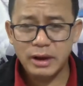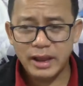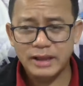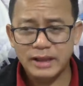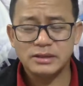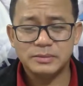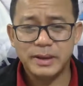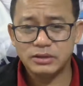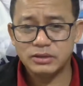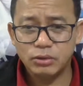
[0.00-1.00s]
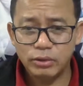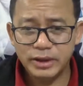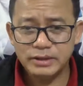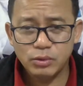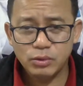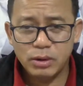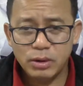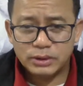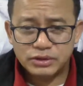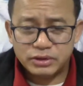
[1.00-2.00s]
as a spectator or as a
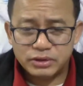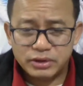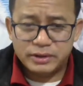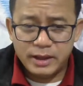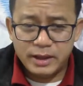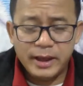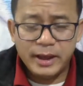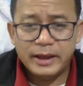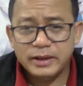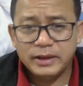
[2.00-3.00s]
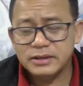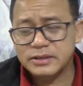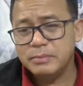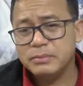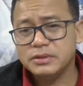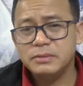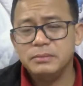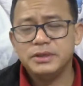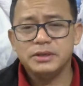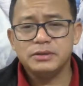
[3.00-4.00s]
watcher in attending the send button
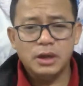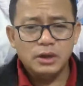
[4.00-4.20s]
meetings.